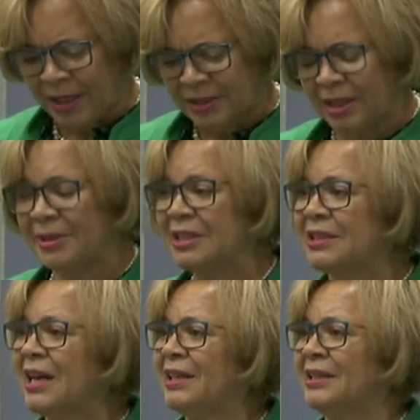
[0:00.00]
So I'm
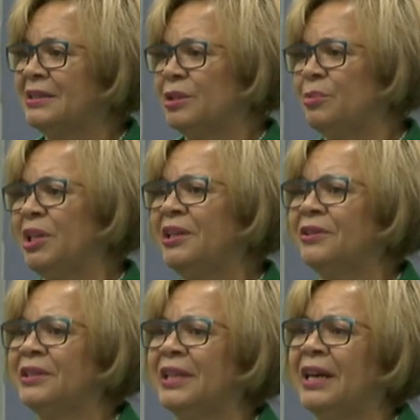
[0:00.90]
excited to be here
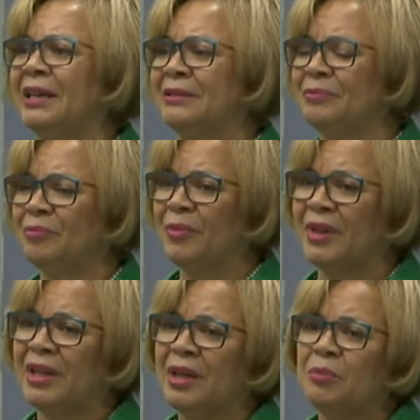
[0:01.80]
today
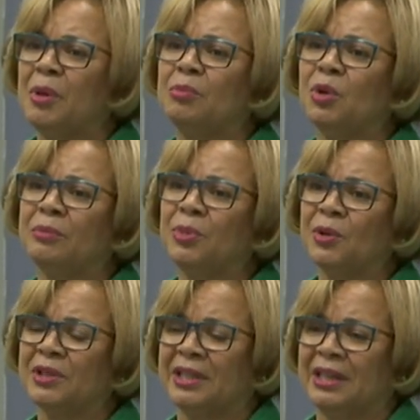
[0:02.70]
but more
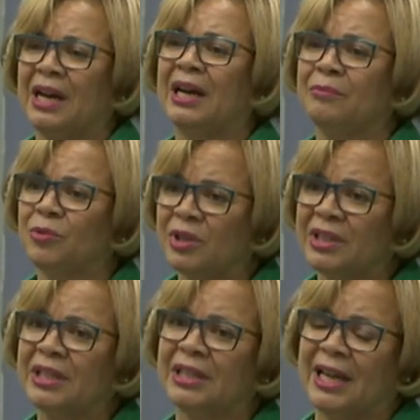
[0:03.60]
importantly, I'm
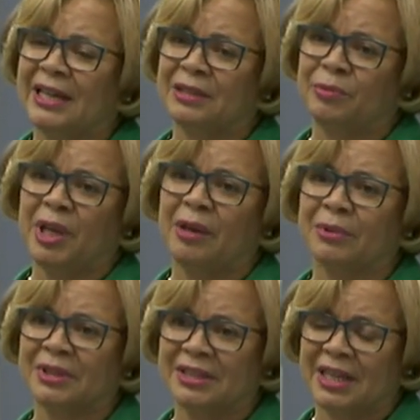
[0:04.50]
really glad to be able
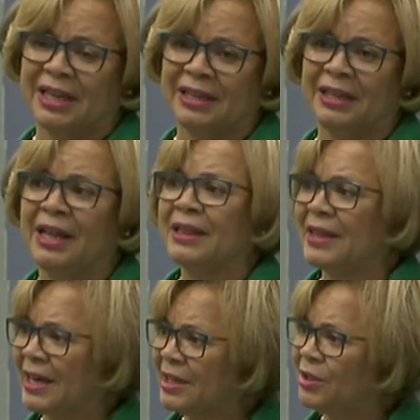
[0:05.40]
to say
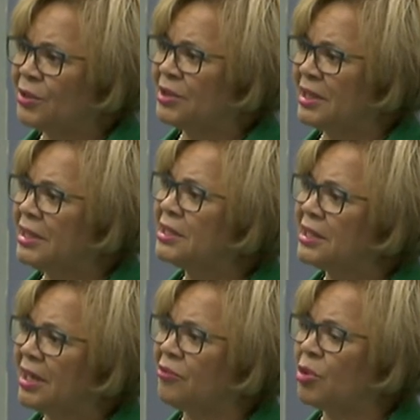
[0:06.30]
thank you to each
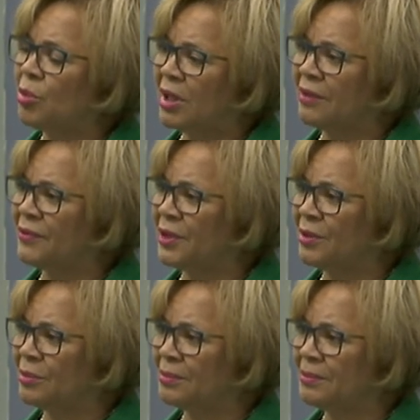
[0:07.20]
and every one of
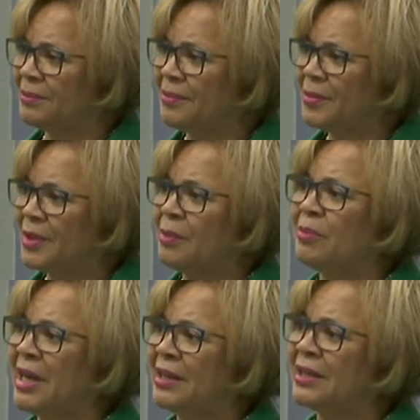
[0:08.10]
you that
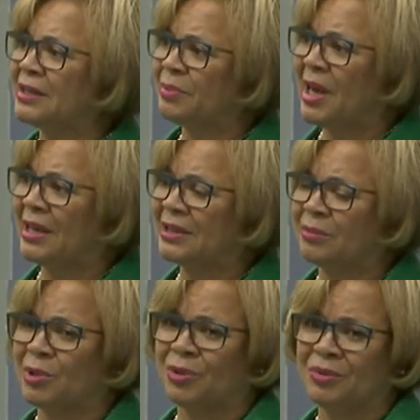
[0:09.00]
made this
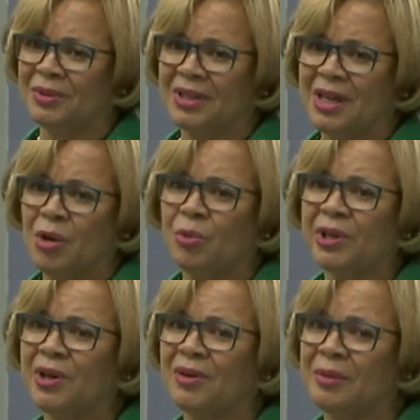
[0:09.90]
possible. We're
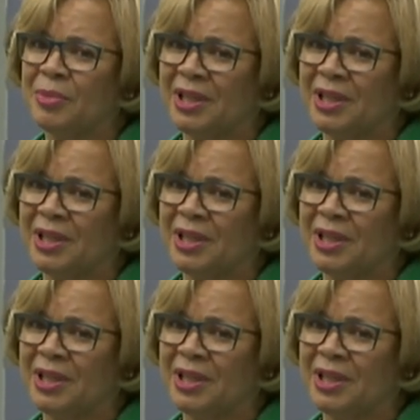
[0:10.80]
going